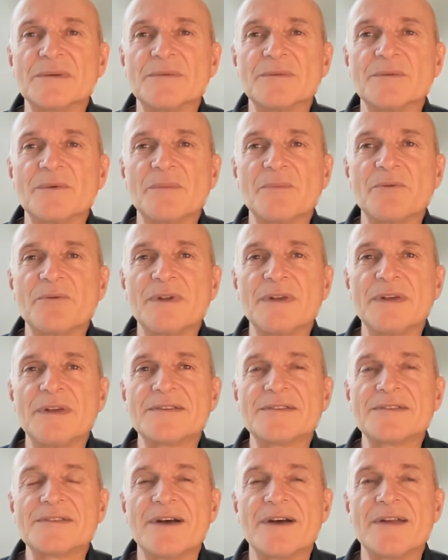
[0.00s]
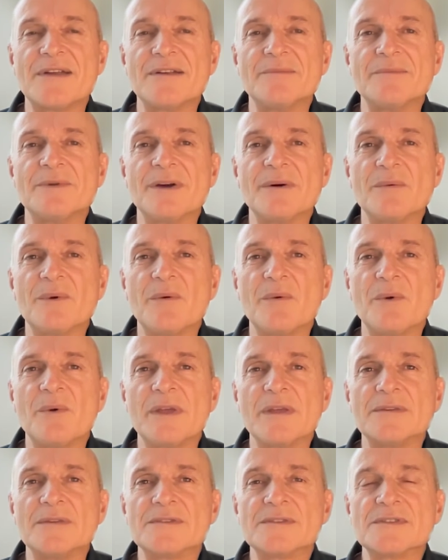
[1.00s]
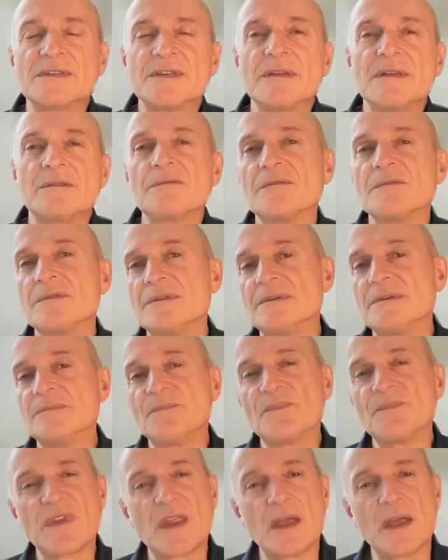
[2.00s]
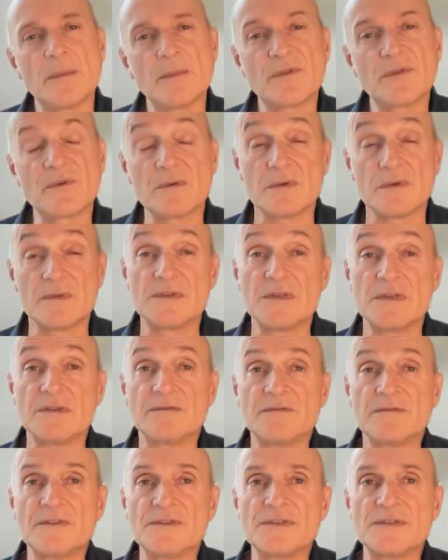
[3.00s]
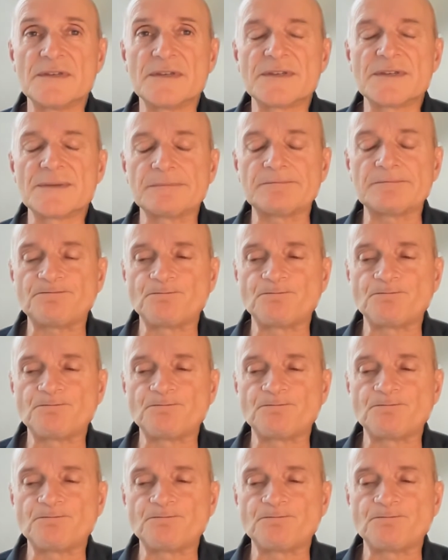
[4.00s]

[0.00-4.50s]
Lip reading: But we're pretty excited about what we can see through the geophysics.